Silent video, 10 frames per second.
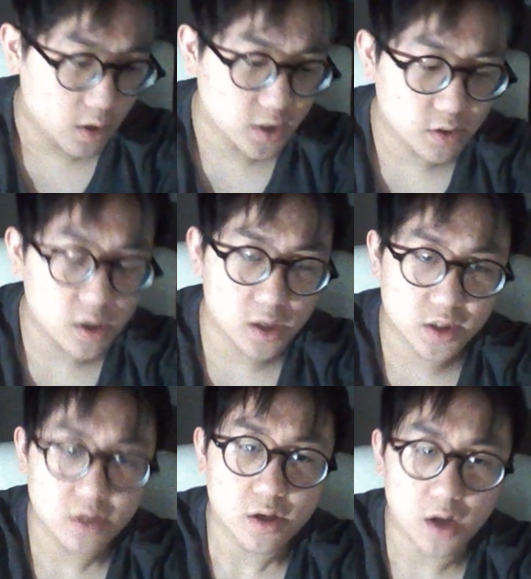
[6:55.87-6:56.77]
Still, get,
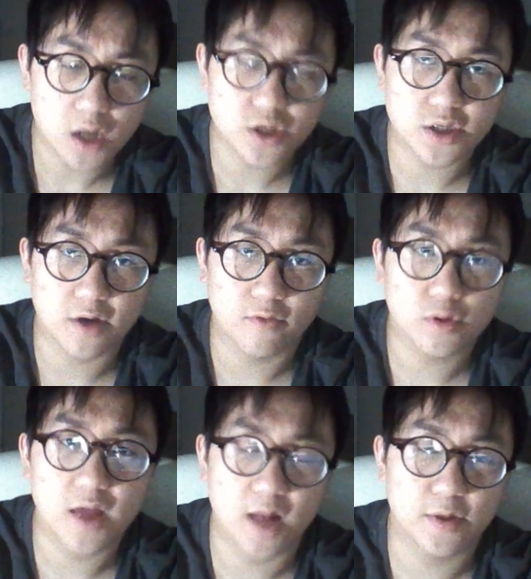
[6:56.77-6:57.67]
still got to ask yourself, what
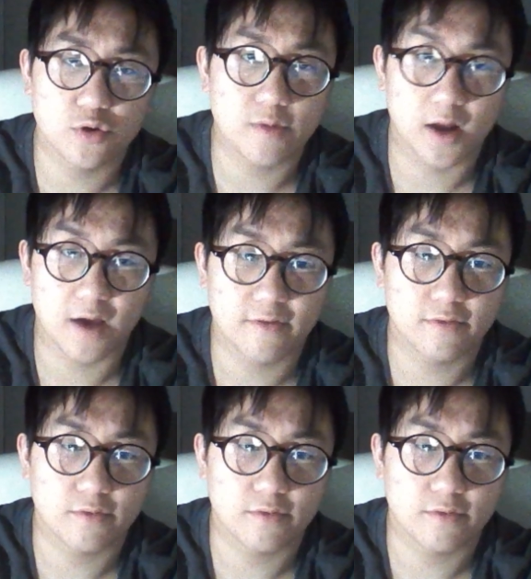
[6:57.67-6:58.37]
the hell am I doing with my life?